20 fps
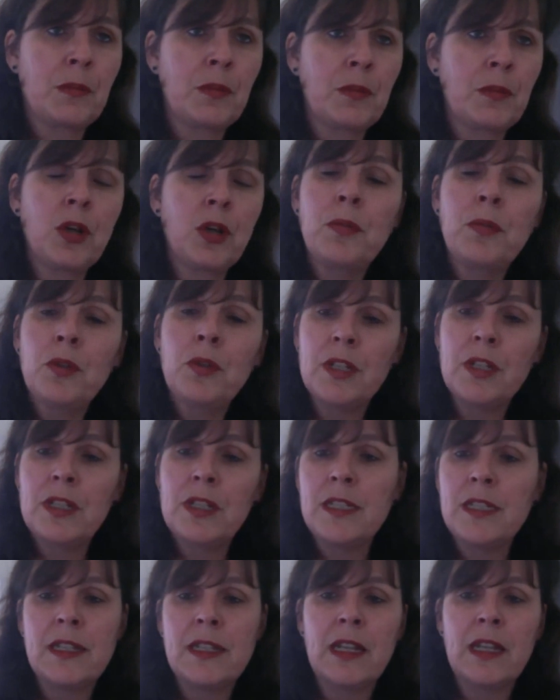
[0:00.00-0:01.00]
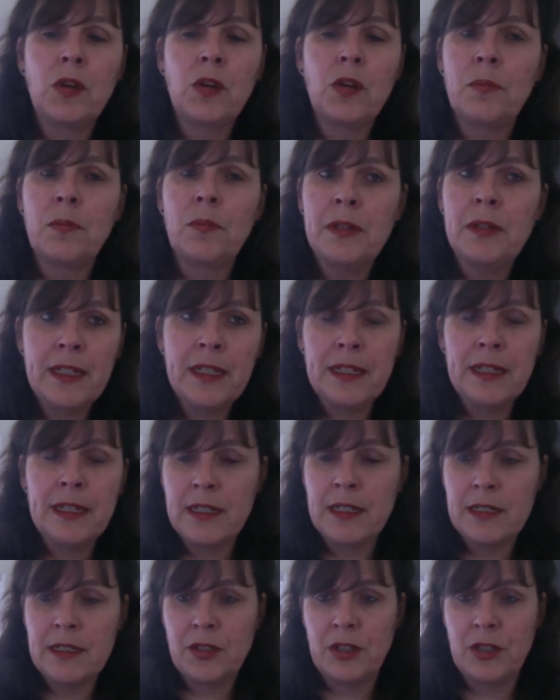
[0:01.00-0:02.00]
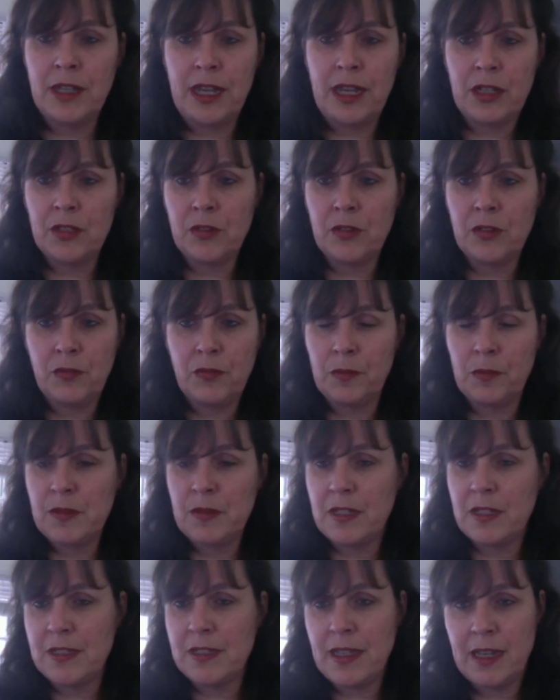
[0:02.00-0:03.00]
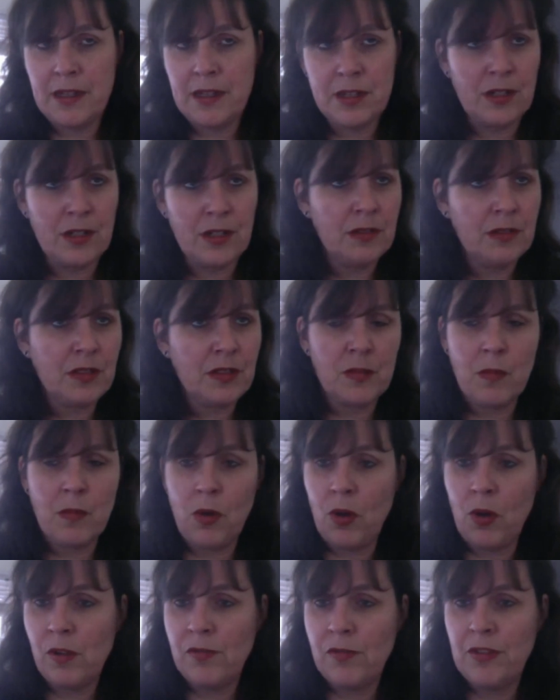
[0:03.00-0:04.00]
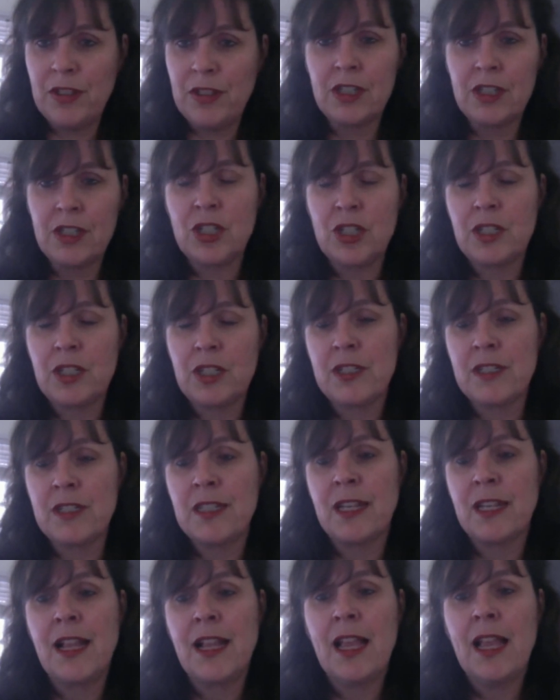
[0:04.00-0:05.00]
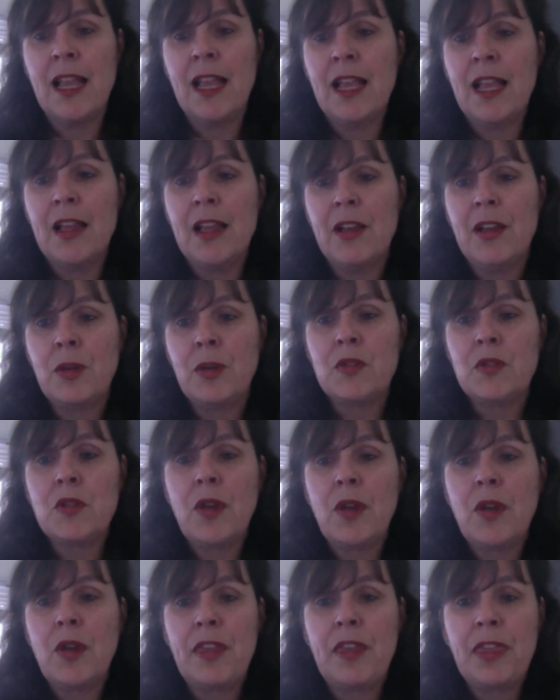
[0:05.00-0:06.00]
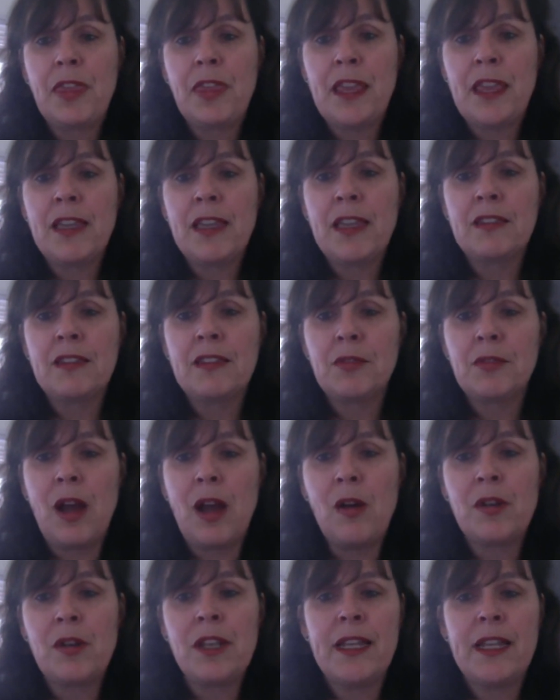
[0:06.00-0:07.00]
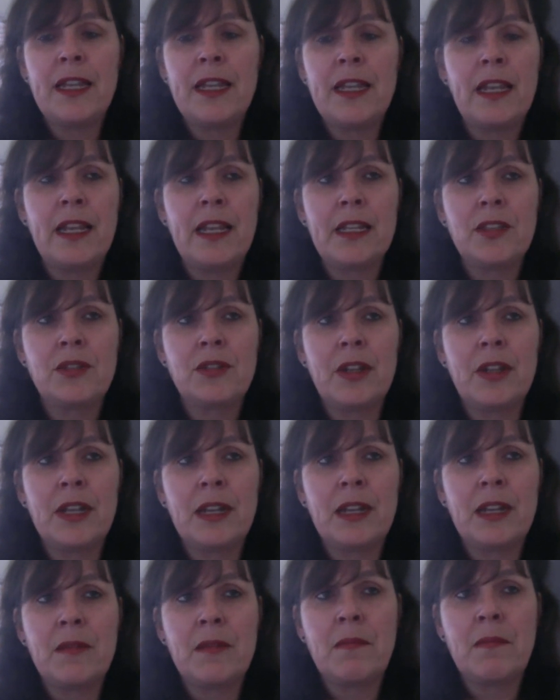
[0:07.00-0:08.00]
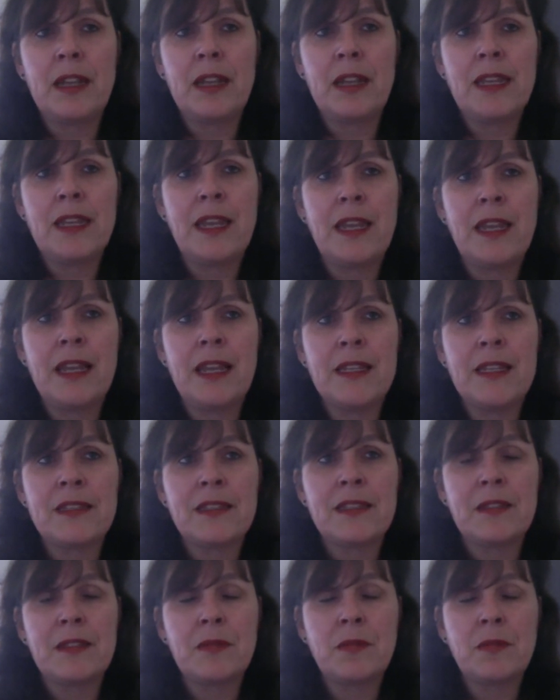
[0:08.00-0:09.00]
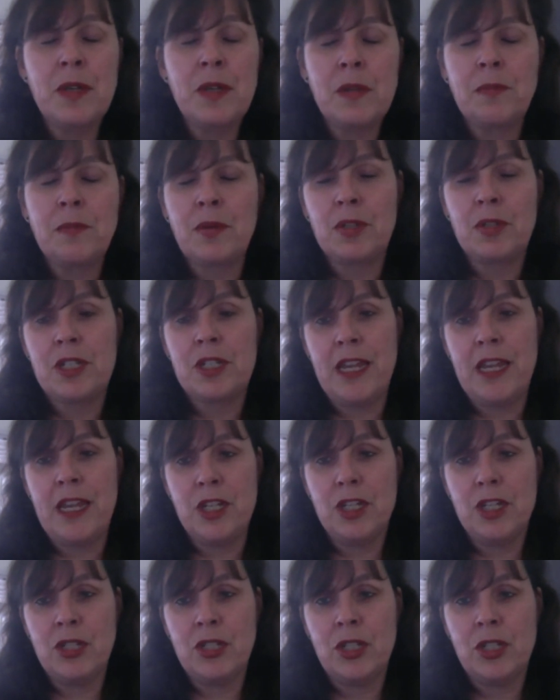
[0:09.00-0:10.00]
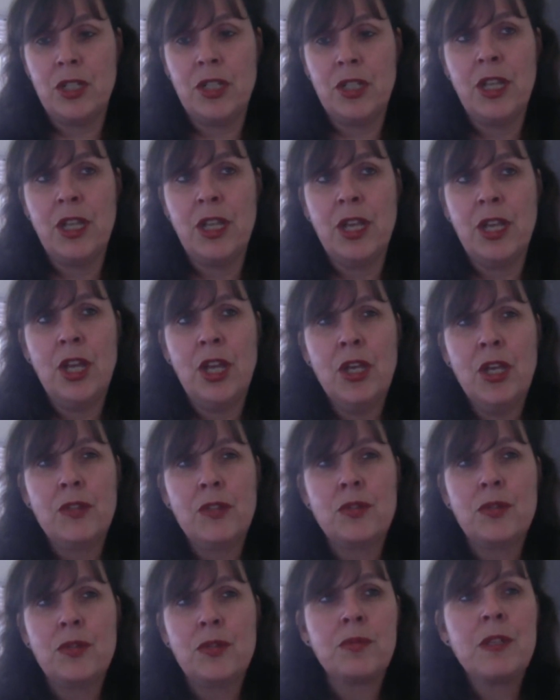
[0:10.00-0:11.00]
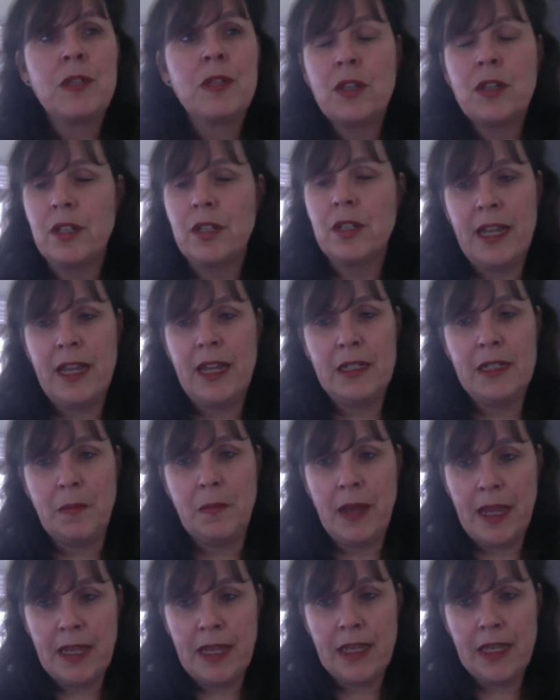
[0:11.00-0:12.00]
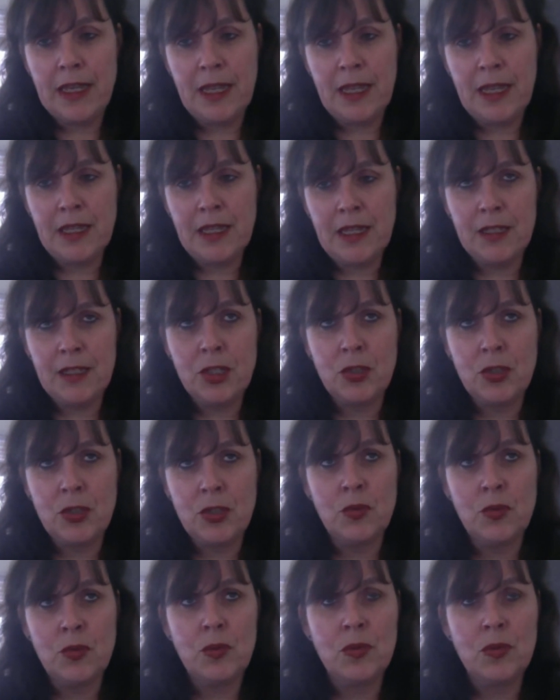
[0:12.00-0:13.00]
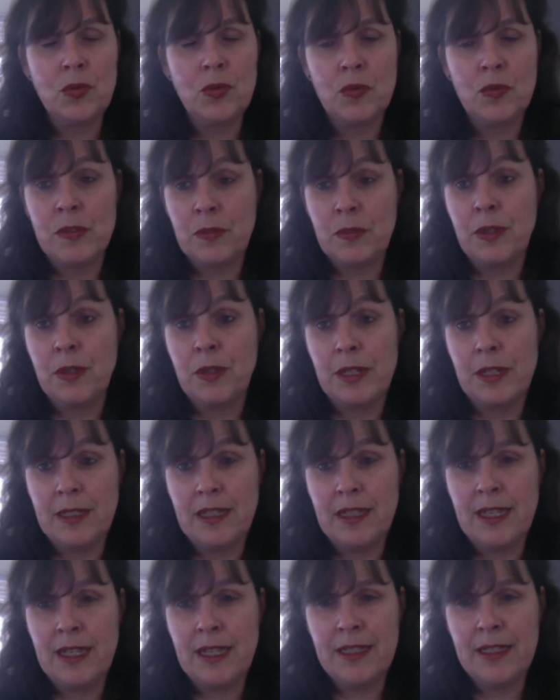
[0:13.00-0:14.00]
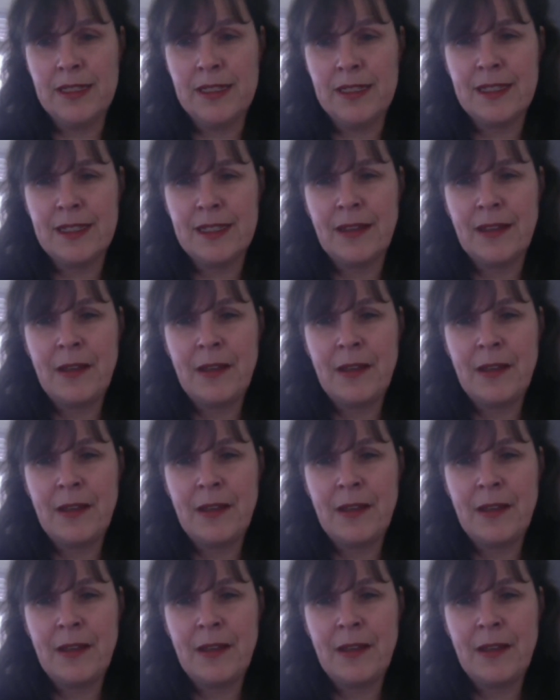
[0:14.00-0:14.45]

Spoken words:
communities that are completely disconnected from the center, small villages. So I think crowd-lending electronic money has real potential to reconnect banking to the real needs.